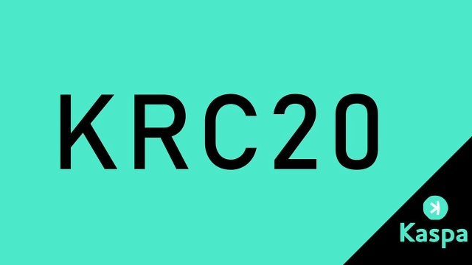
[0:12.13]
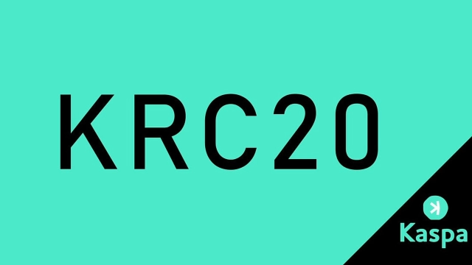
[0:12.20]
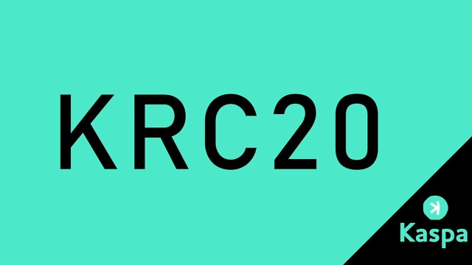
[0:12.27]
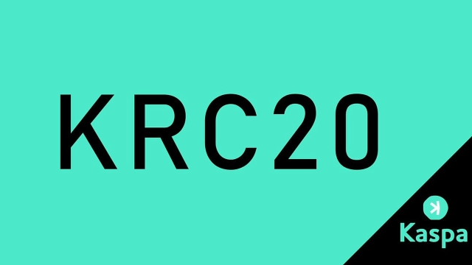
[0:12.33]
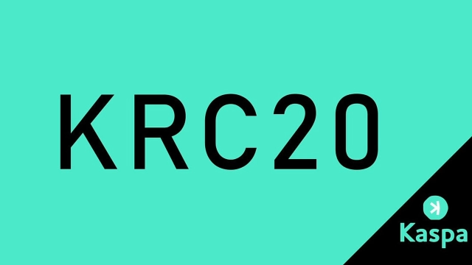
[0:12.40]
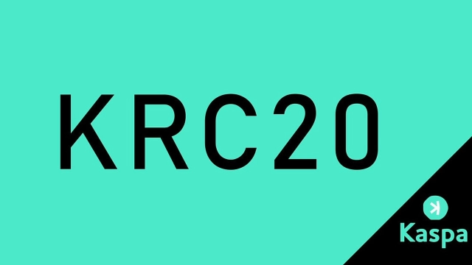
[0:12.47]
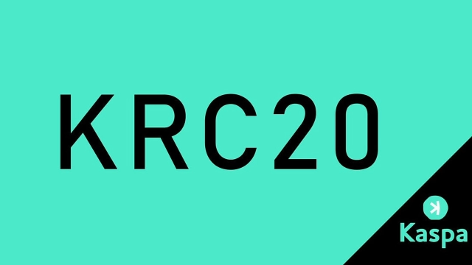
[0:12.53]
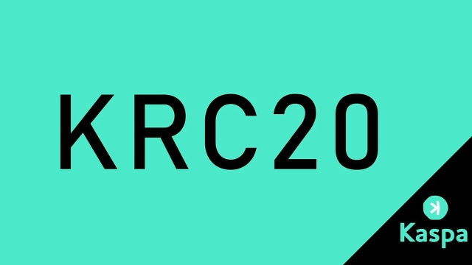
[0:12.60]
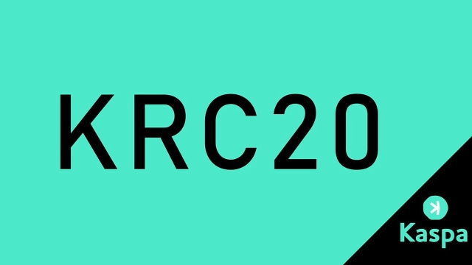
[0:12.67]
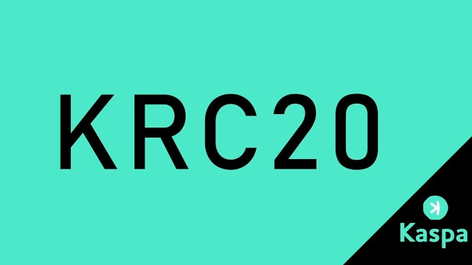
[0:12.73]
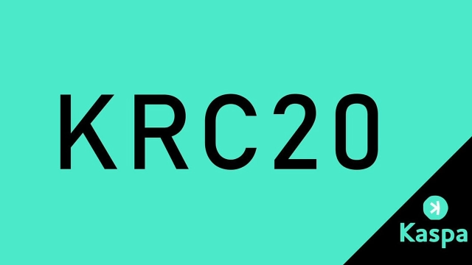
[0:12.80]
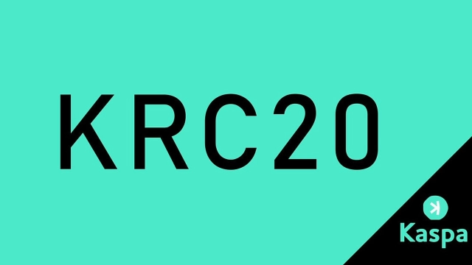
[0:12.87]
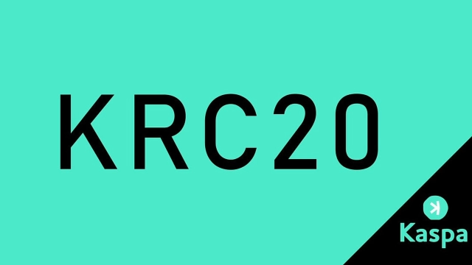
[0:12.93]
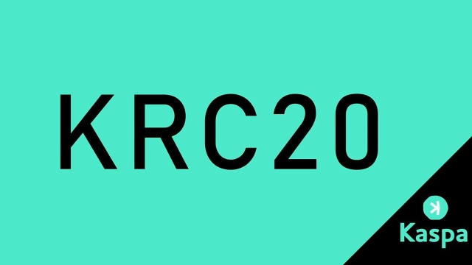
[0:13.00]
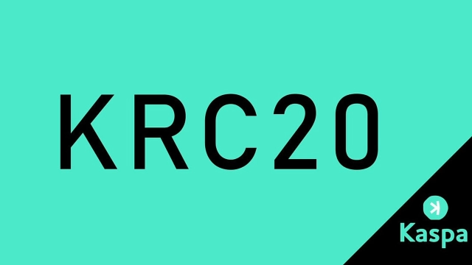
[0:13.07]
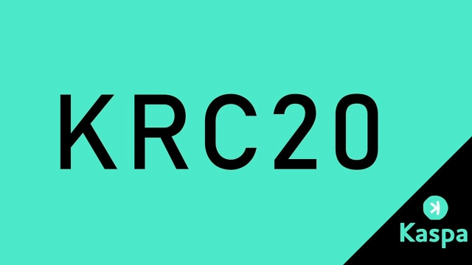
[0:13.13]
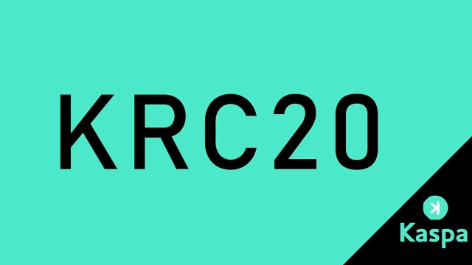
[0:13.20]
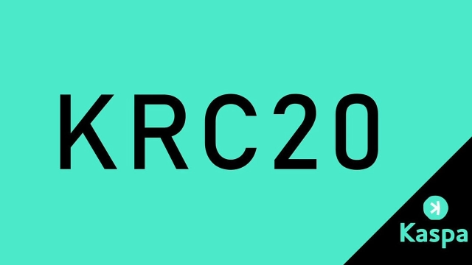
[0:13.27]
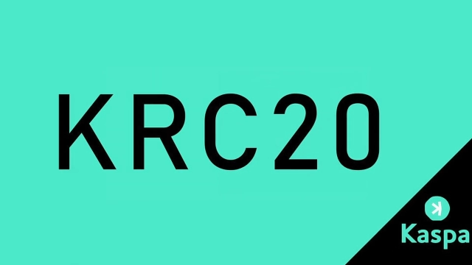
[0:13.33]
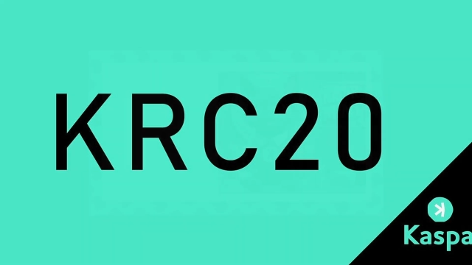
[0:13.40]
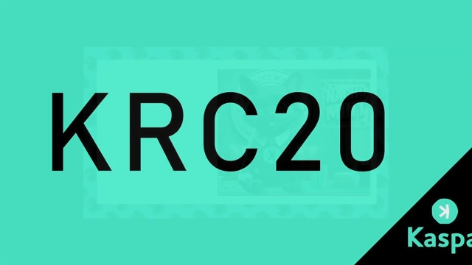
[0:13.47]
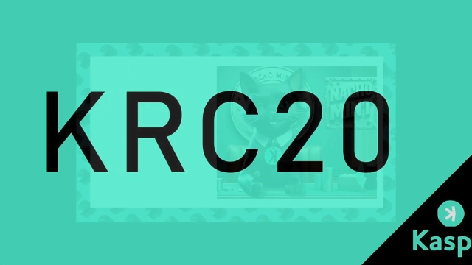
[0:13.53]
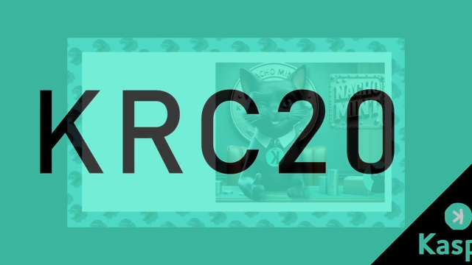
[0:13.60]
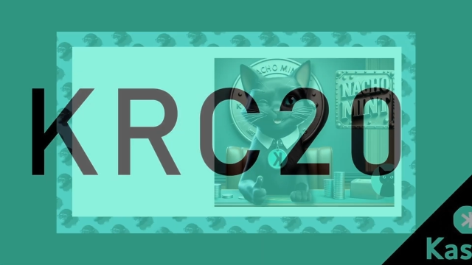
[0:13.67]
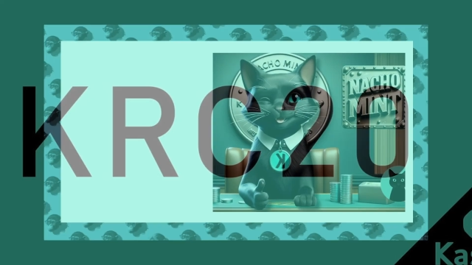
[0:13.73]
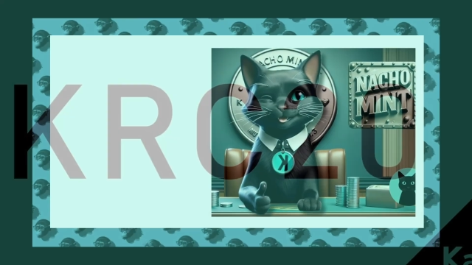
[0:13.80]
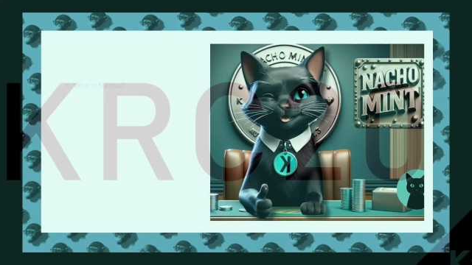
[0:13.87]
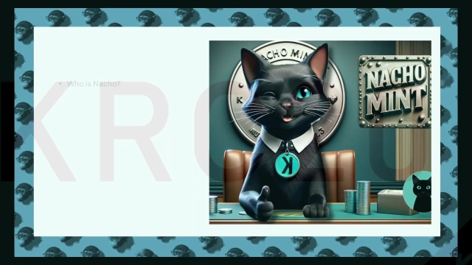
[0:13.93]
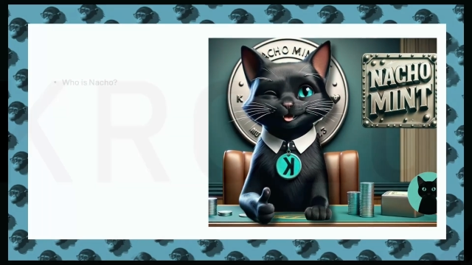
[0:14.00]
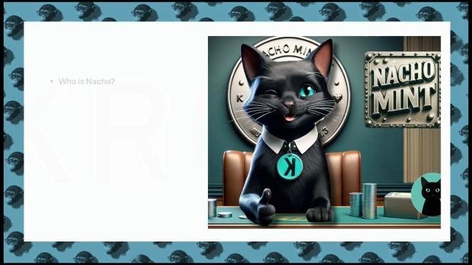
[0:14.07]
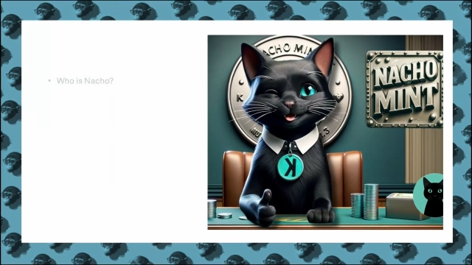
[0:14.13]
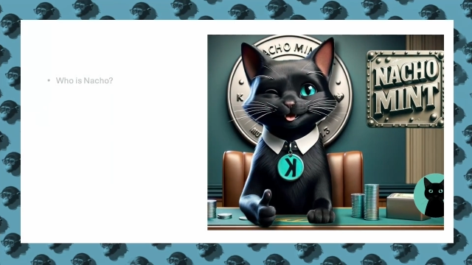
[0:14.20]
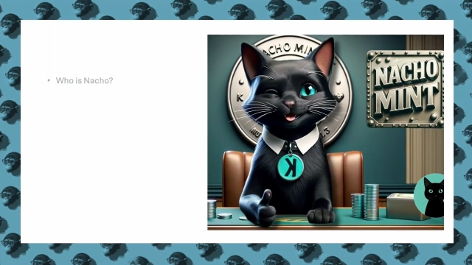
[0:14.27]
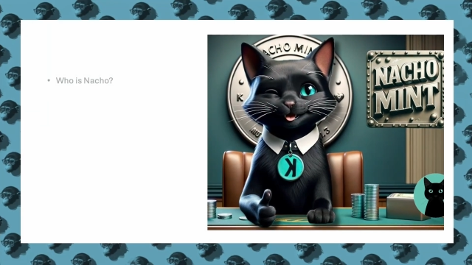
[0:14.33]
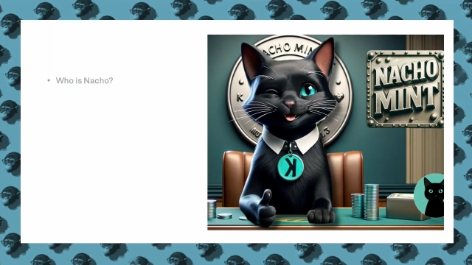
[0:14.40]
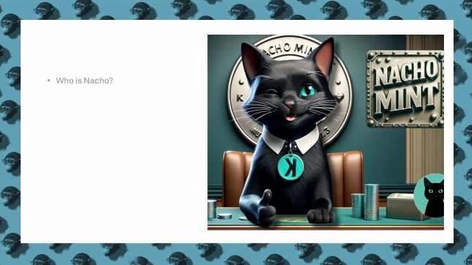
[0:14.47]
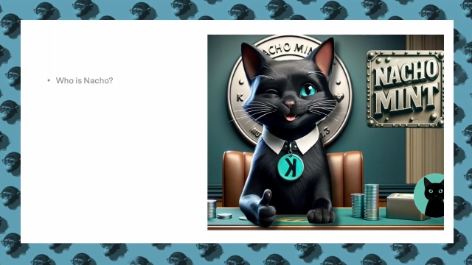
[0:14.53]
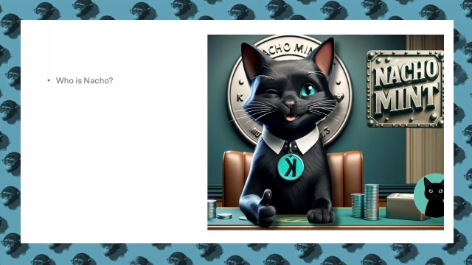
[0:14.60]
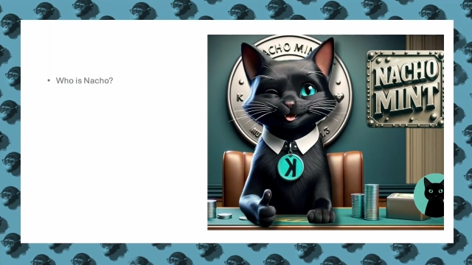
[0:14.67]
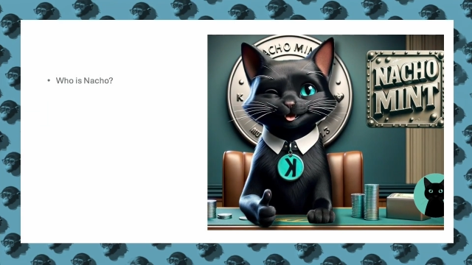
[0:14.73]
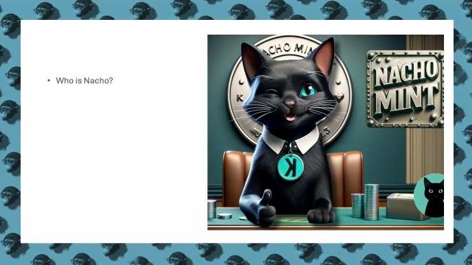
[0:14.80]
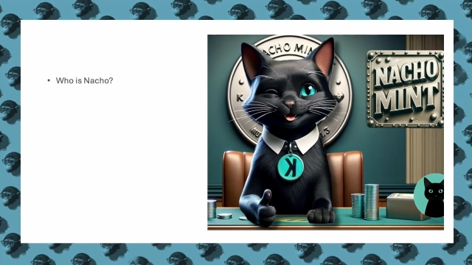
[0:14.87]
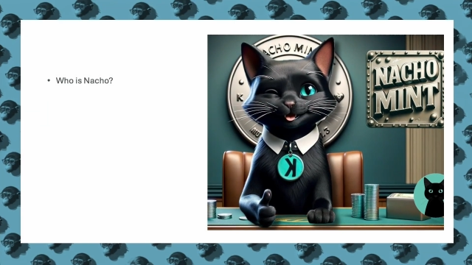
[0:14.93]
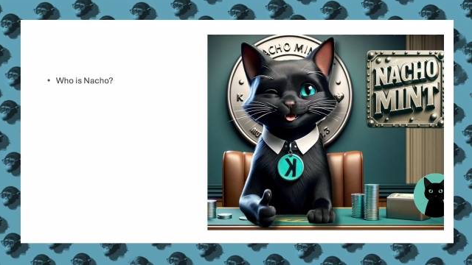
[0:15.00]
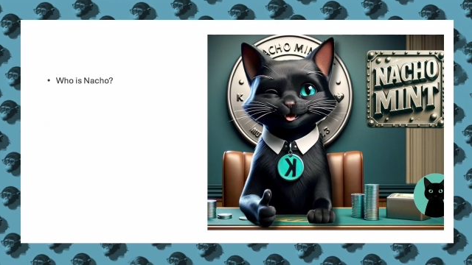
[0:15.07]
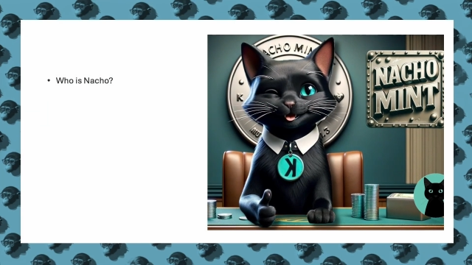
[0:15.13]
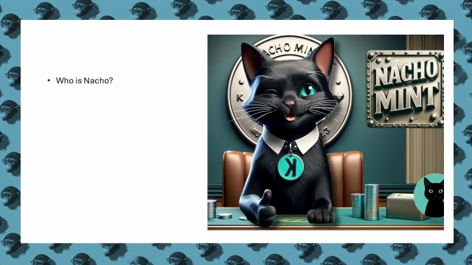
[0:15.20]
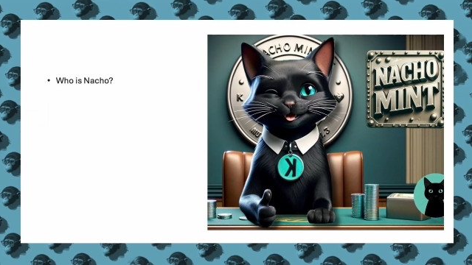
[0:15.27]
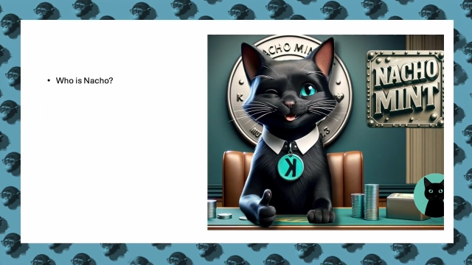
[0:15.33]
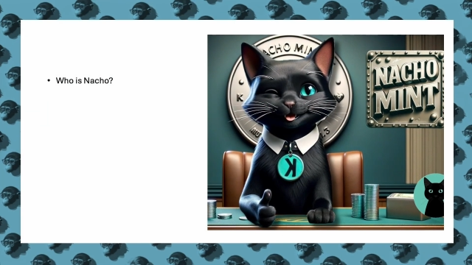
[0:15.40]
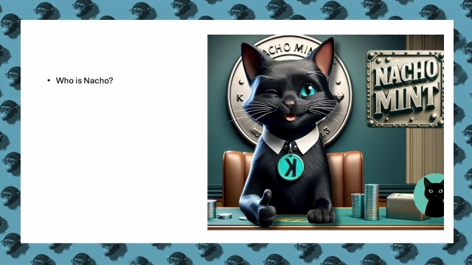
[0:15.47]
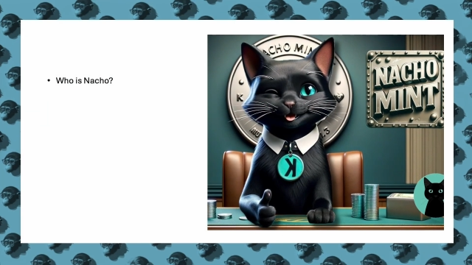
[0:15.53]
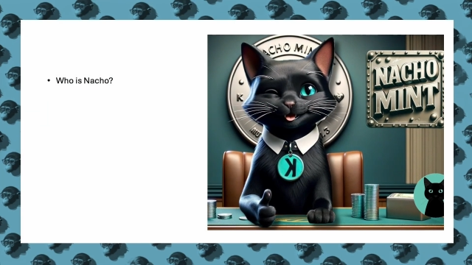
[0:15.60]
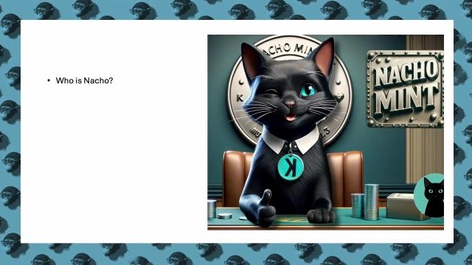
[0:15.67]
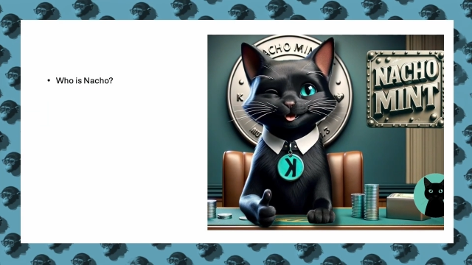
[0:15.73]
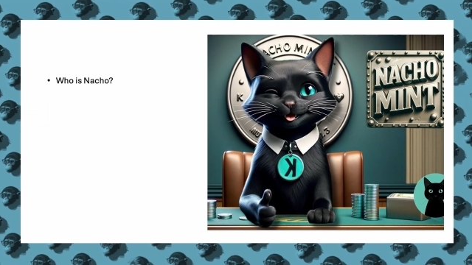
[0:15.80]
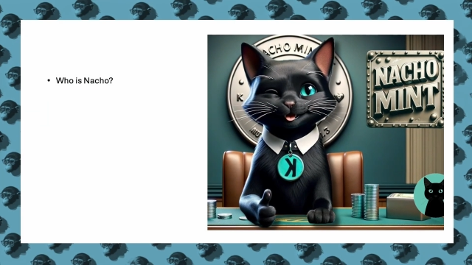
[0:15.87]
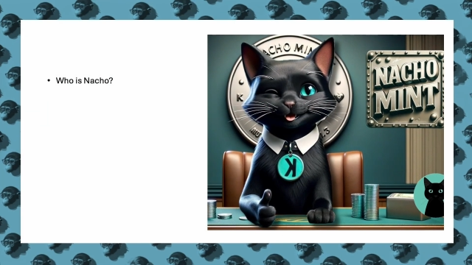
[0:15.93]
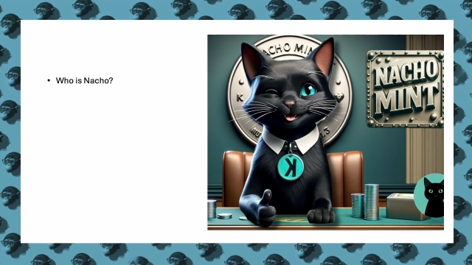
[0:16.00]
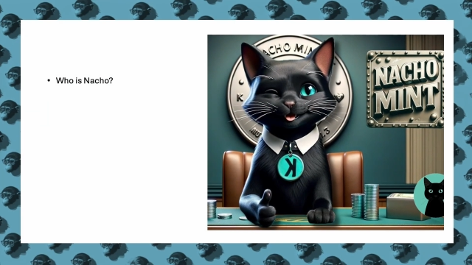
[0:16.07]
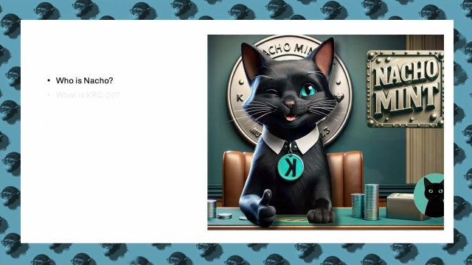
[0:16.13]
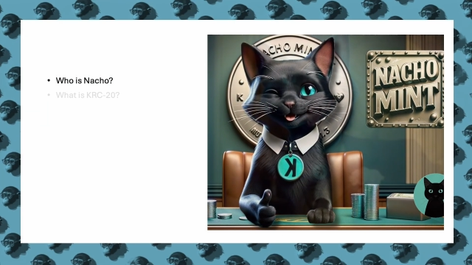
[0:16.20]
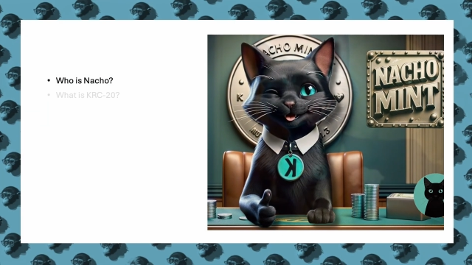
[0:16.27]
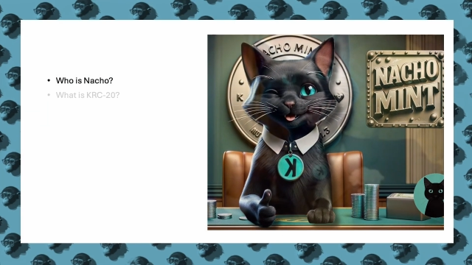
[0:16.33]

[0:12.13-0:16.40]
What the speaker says: No face is visible, so there are no lips to read.